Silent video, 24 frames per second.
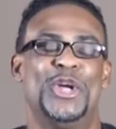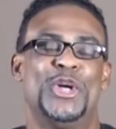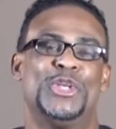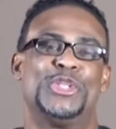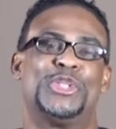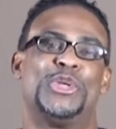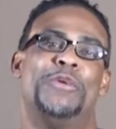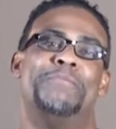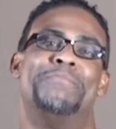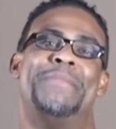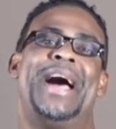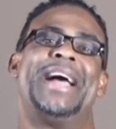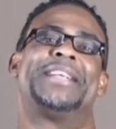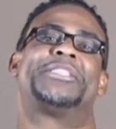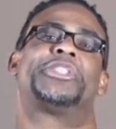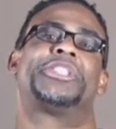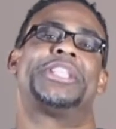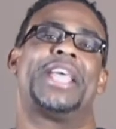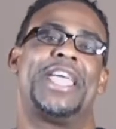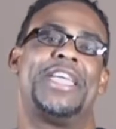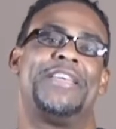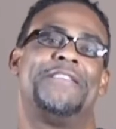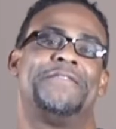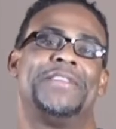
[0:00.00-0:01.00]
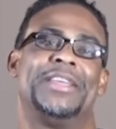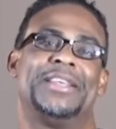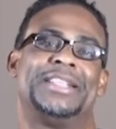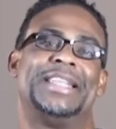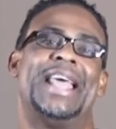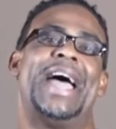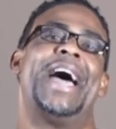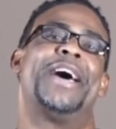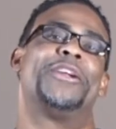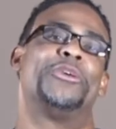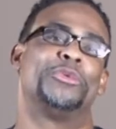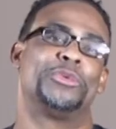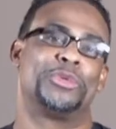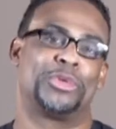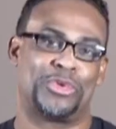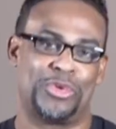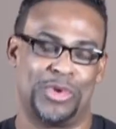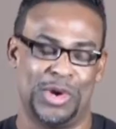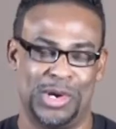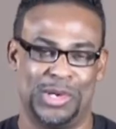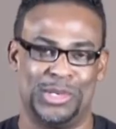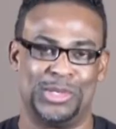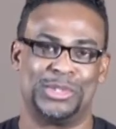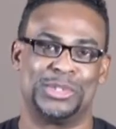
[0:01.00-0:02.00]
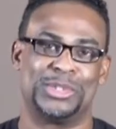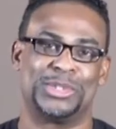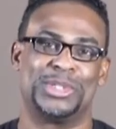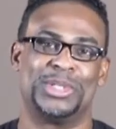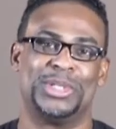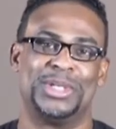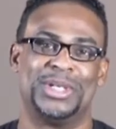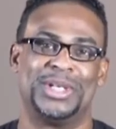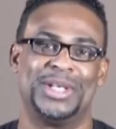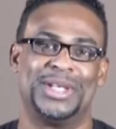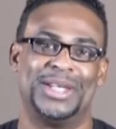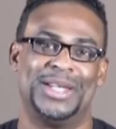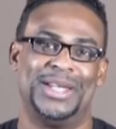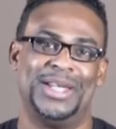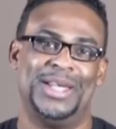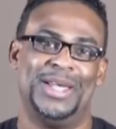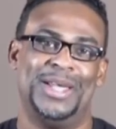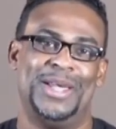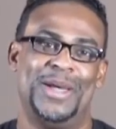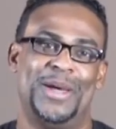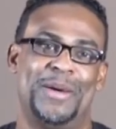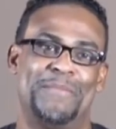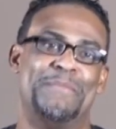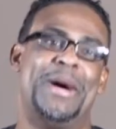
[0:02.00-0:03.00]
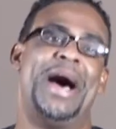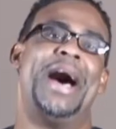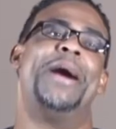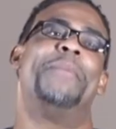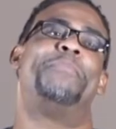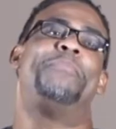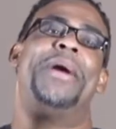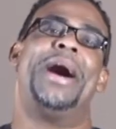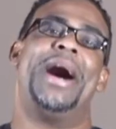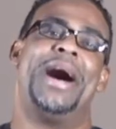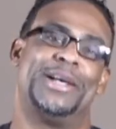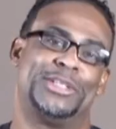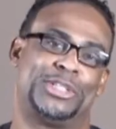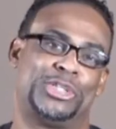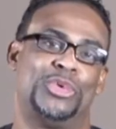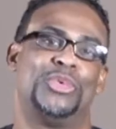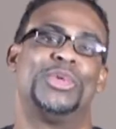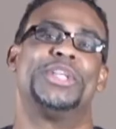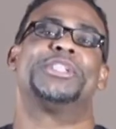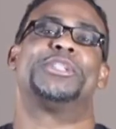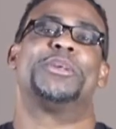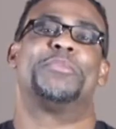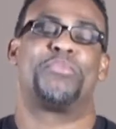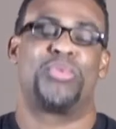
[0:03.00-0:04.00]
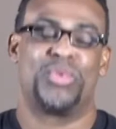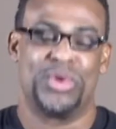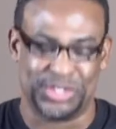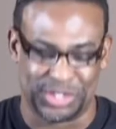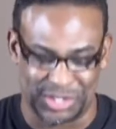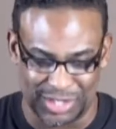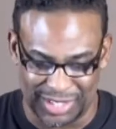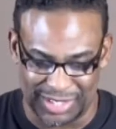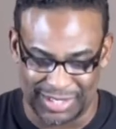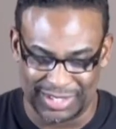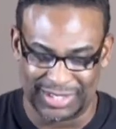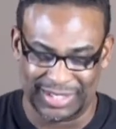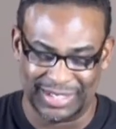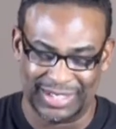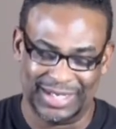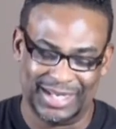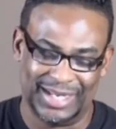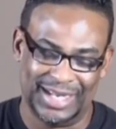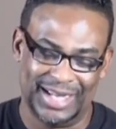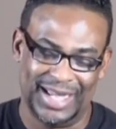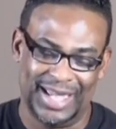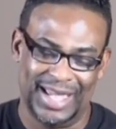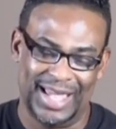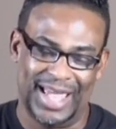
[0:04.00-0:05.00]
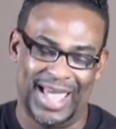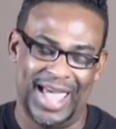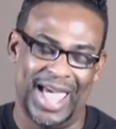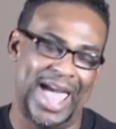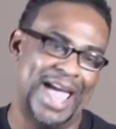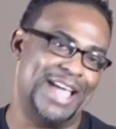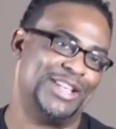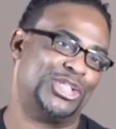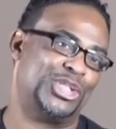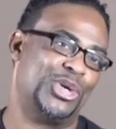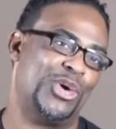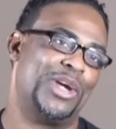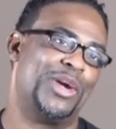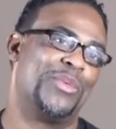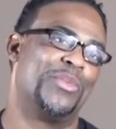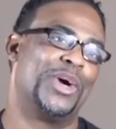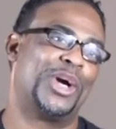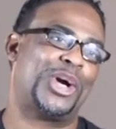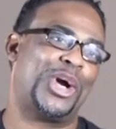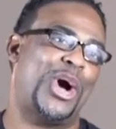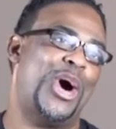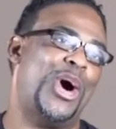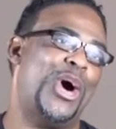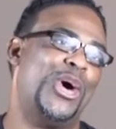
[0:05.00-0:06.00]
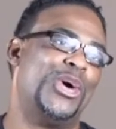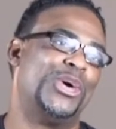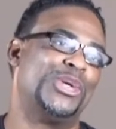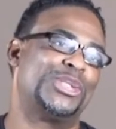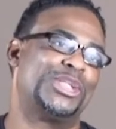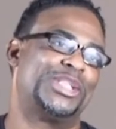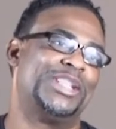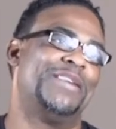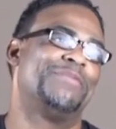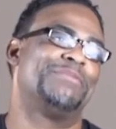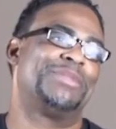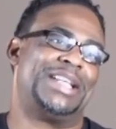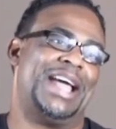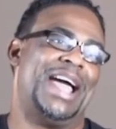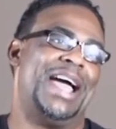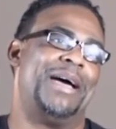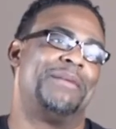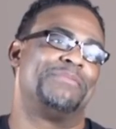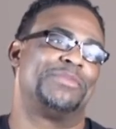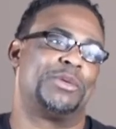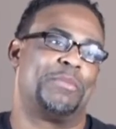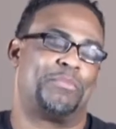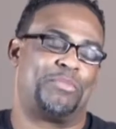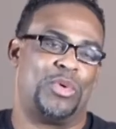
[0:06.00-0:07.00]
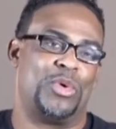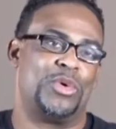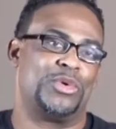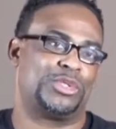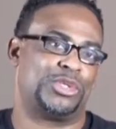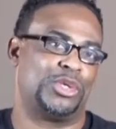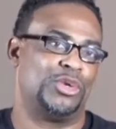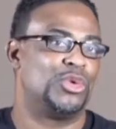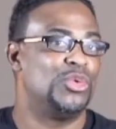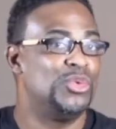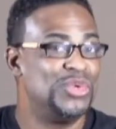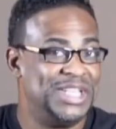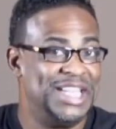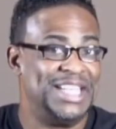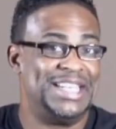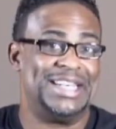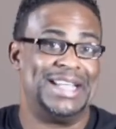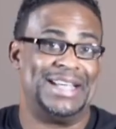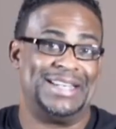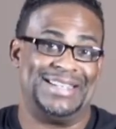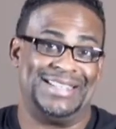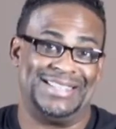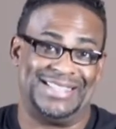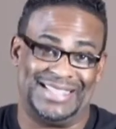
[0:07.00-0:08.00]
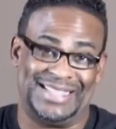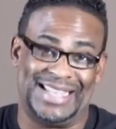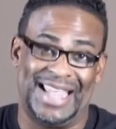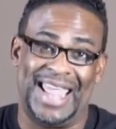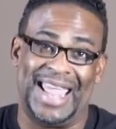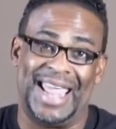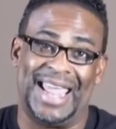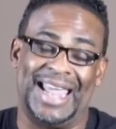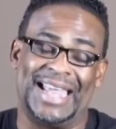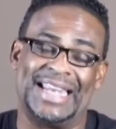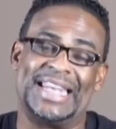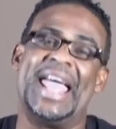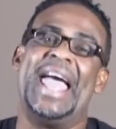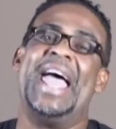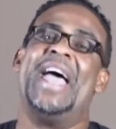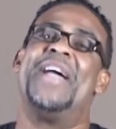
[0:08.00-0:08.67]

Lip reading: So my Savior died on the cross. My apostle is a prisoner. And so it would cause sometimes a person who didn't understand